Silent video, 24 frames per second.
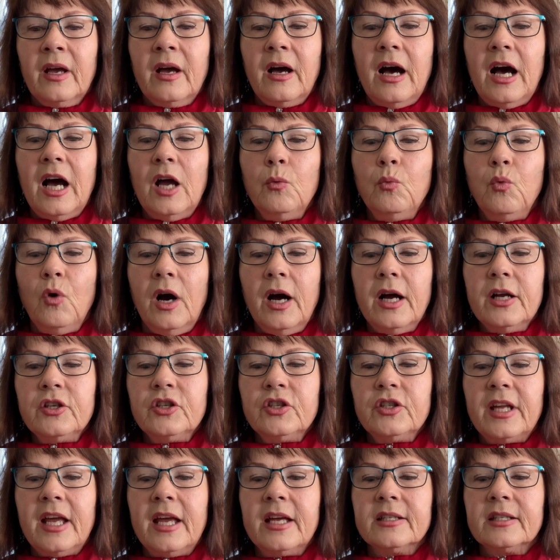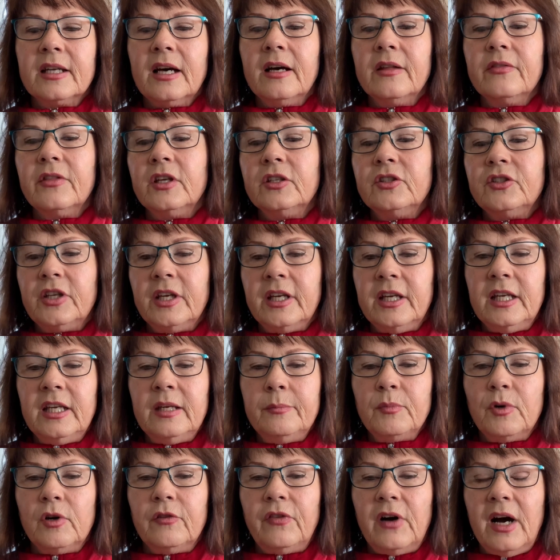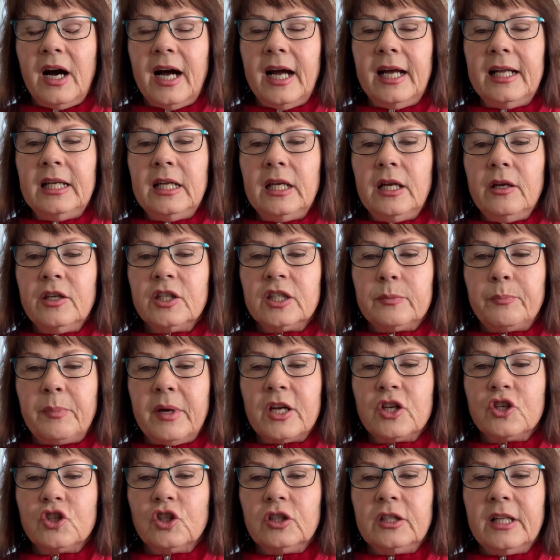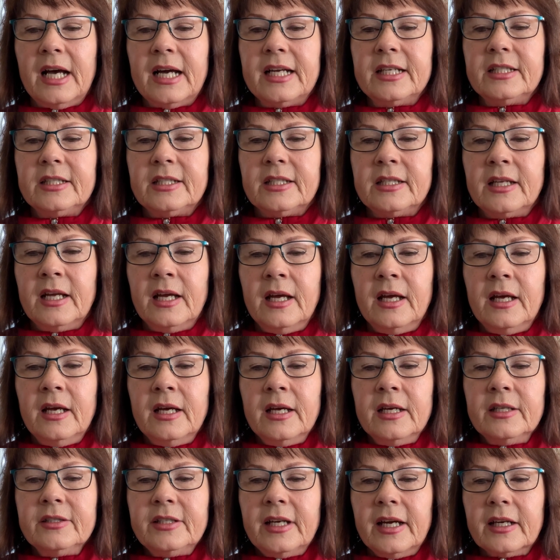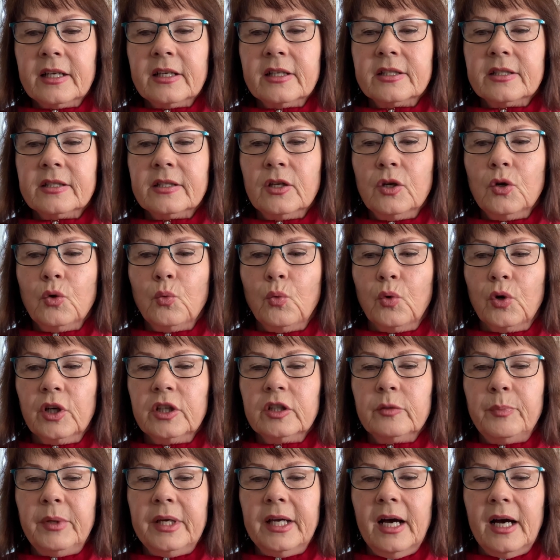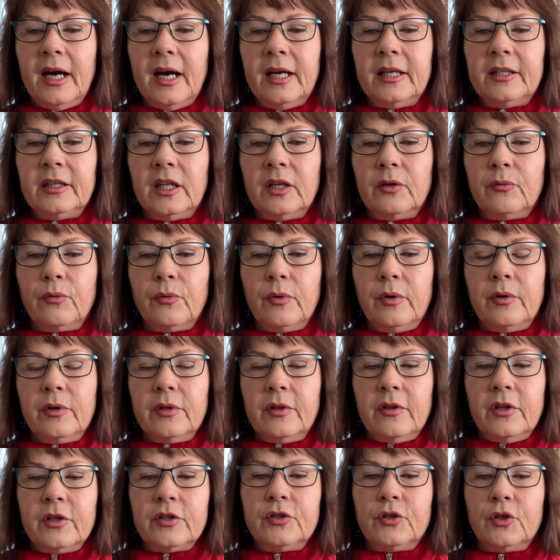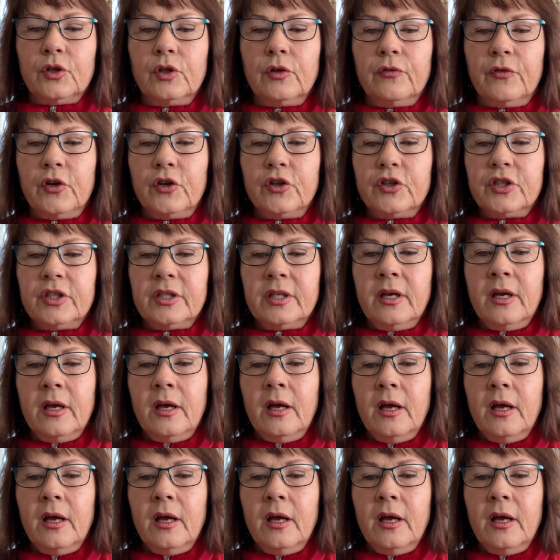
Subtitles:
I watched as the team of highly specialized techs worked behind the servers.